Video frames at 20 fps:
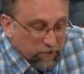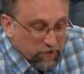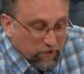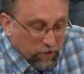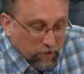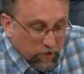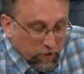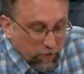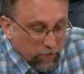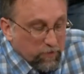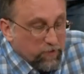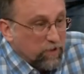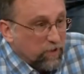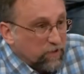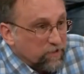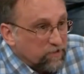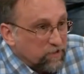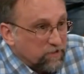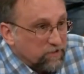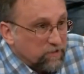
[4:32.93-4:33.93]
include
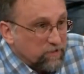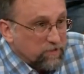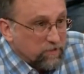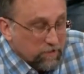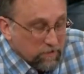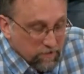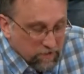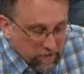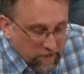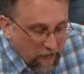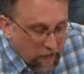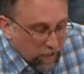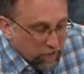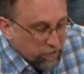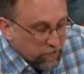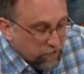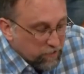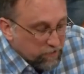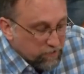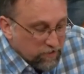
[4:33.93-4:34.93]
nurses,
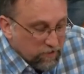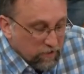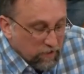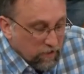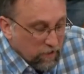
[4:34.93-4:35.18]
doctors,